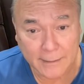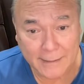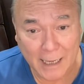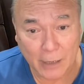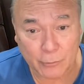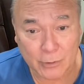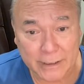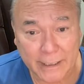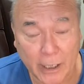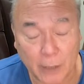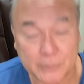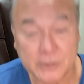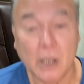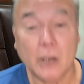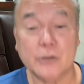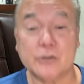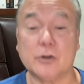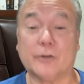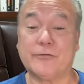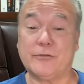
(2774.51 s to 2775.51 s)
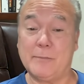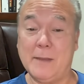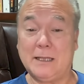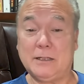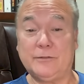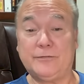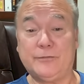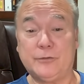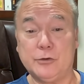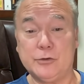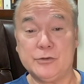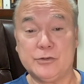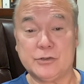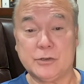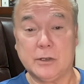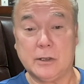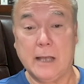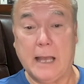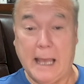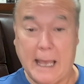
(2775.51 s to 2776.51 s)
That really helps. So fermented foods,
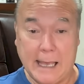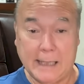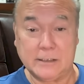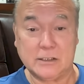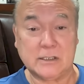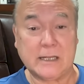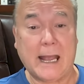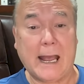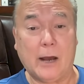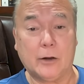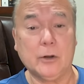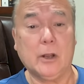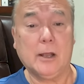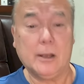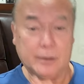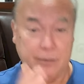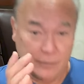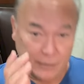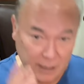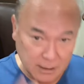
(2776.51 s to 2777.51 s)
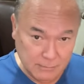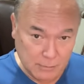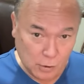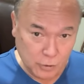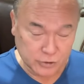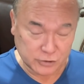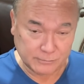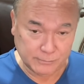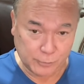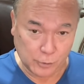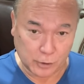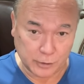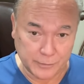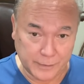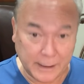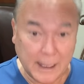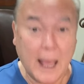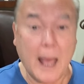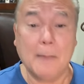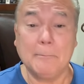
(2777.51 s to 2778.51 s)
hands down, the most important
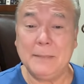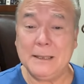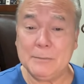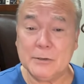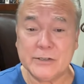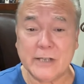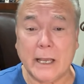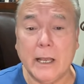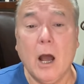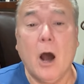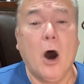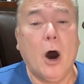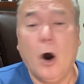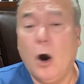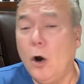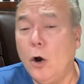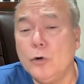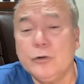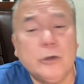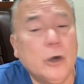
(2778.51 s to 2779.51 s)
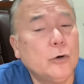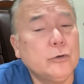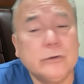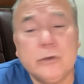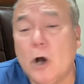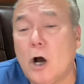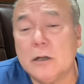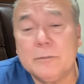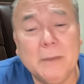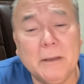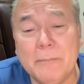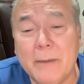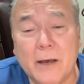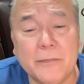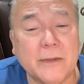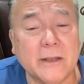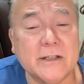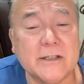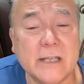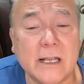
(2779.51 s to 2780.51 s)
thing. People say, oh, don't talk to me
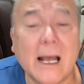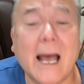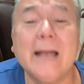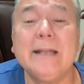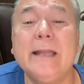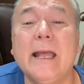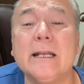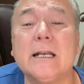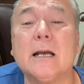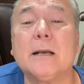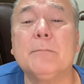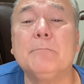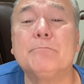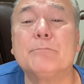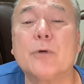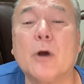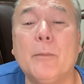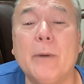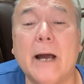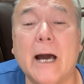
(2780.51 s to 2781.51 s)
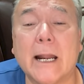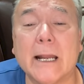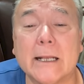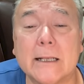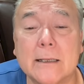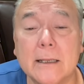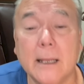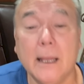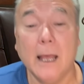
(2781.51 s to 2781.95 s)
about these things. I take a probiotic.